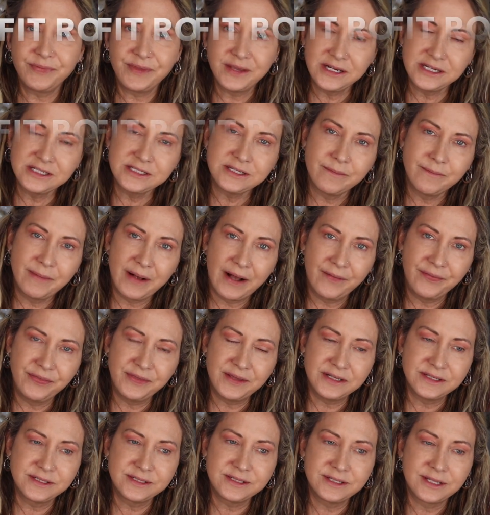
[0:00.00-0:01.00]
things about
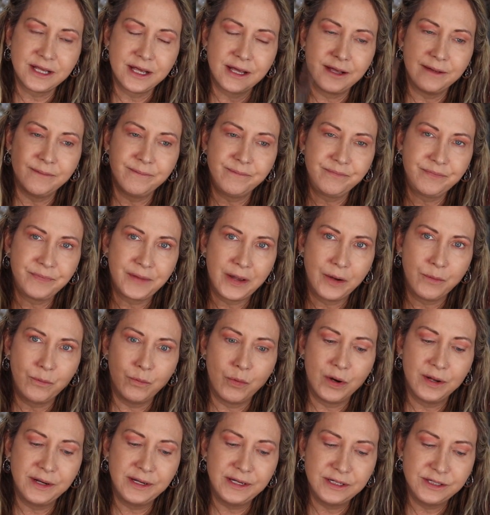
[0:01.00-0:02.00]
this that I
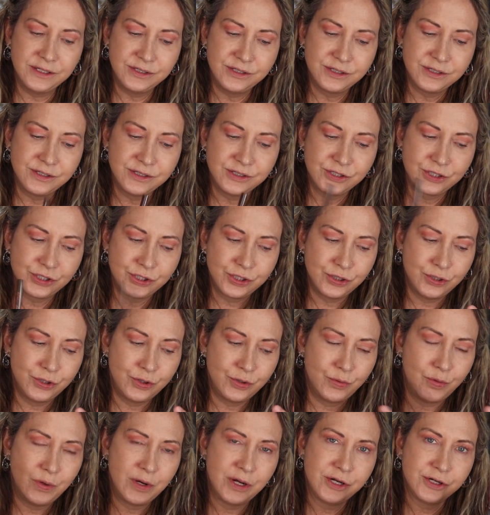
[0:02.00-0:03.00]
wanted
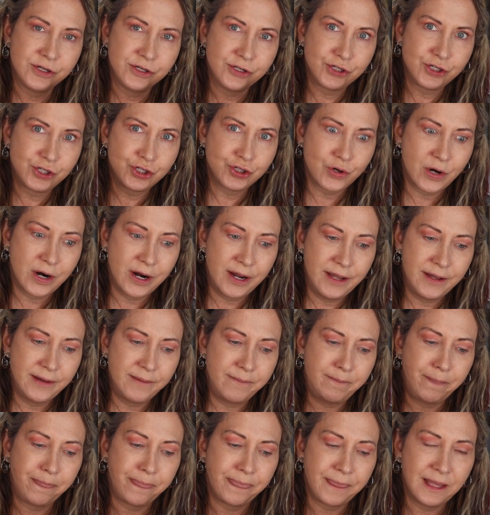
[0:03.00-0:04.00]
to try
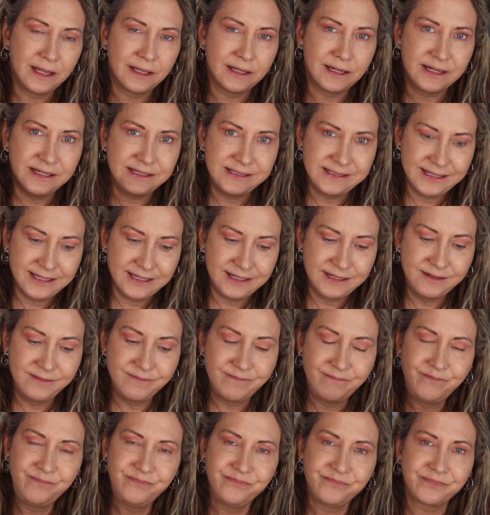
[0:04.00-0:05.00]
it, and I did,
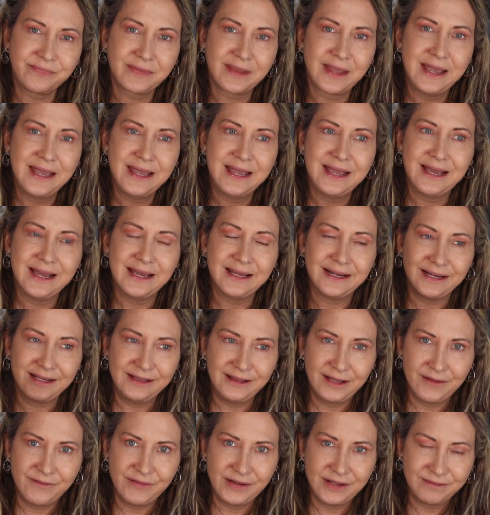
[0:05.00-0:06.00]
and I
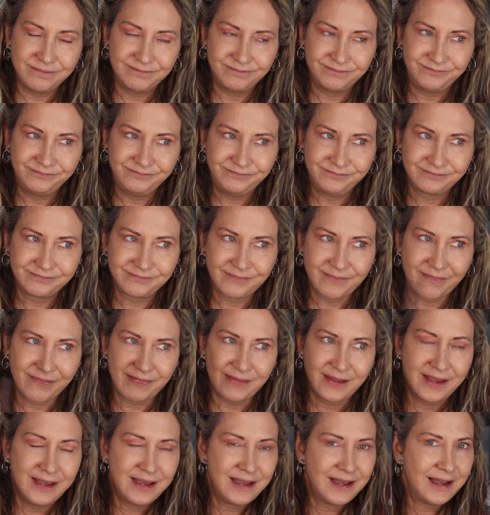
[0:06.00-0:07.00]
love it.
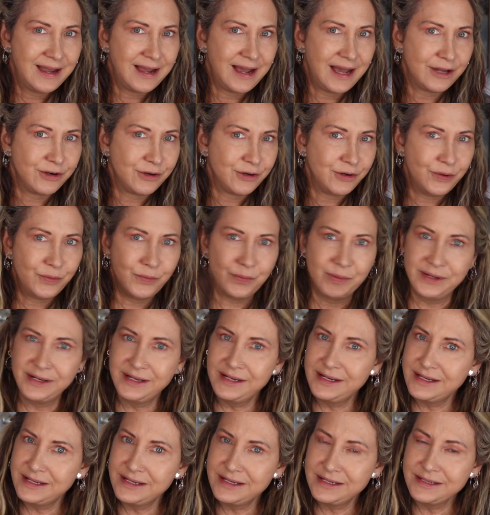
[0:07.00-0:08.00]
I don't know what
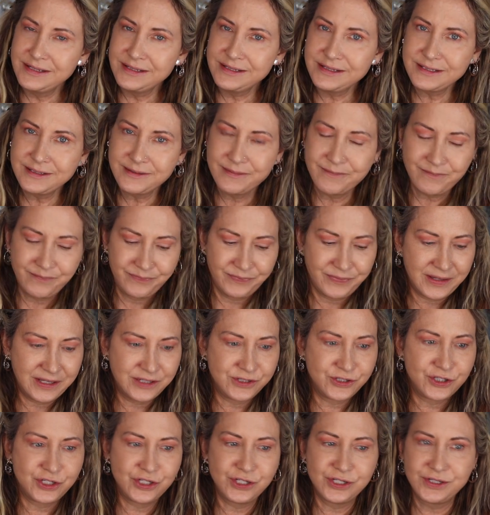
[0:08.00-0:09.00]
it is.
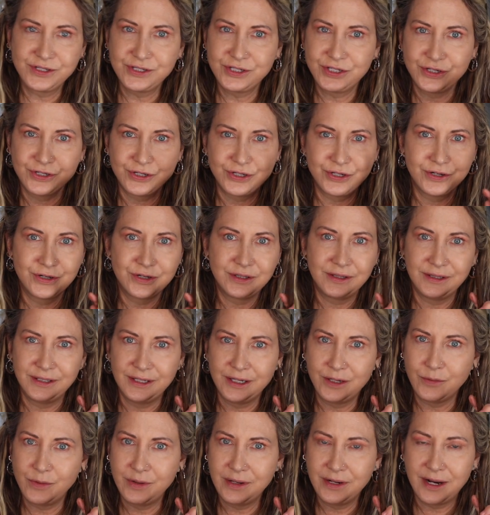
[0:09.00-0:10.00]
It's just your
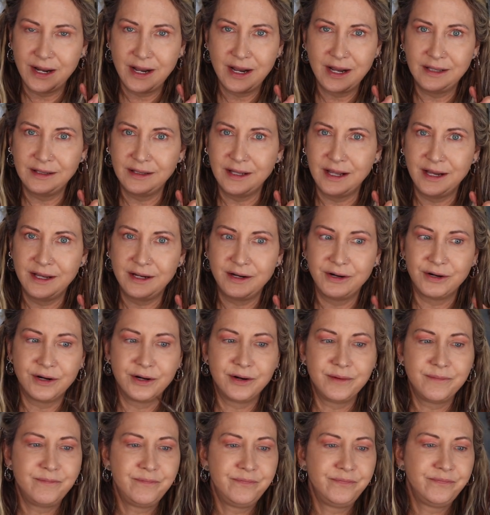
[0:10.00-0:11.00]
liquid
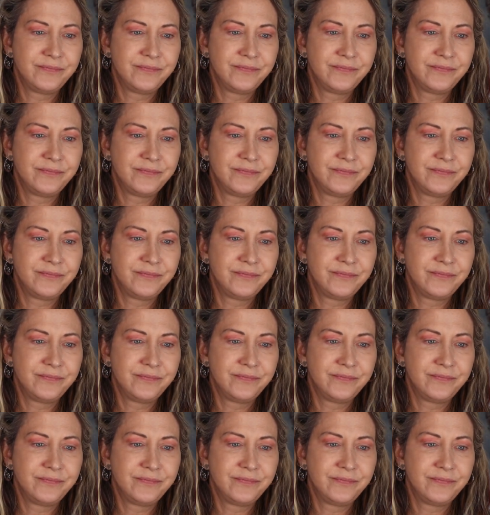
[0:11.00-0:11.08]
eyeliner